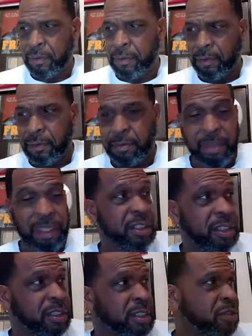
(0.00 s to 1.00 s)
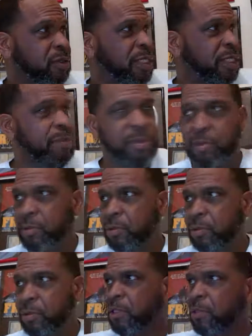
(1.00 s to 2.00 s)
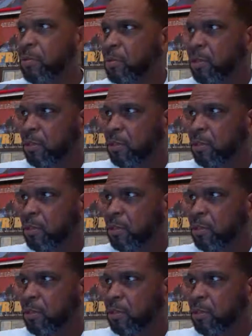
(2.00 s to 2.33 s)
My son, get your ass, come on. You want to go?